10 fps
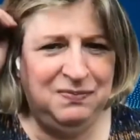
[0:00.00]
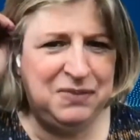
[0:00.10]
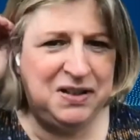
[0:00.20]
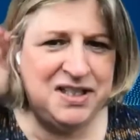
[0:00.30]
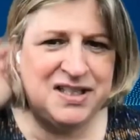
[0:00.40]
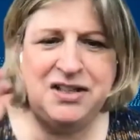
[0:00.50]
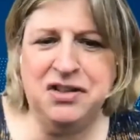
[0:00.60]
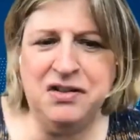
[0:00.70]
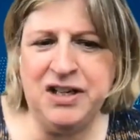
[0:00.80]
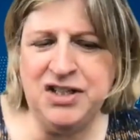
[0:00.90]
please send your
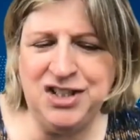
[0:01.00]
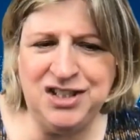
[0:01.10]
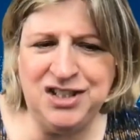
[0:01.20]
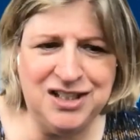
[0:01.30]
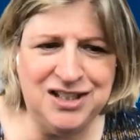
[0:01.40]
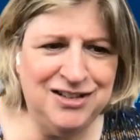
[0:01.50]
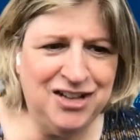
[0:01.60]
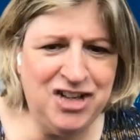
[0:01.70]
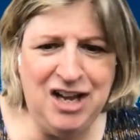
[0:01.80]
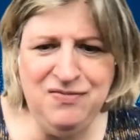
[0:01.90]
questions,
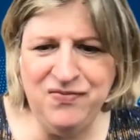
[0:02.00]
okay?